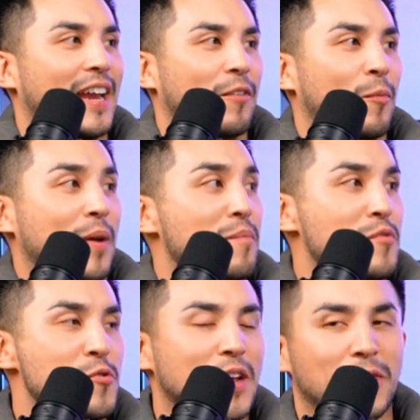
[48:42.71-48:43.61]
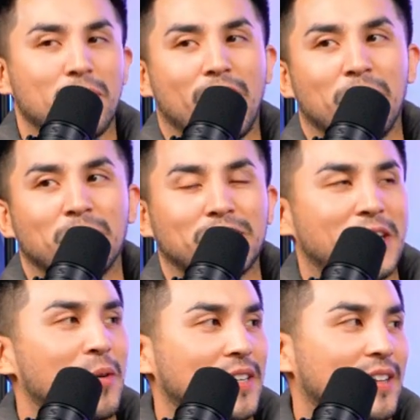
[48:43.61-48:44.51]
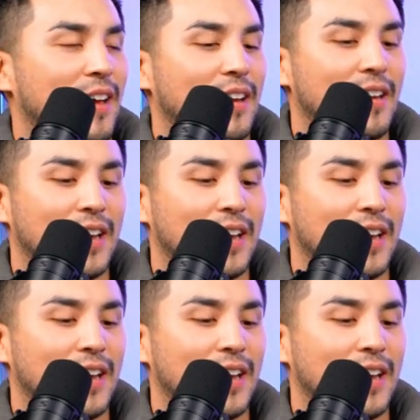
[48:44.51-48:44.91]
and I wrote my mood at the bottom, scale 1 to 10.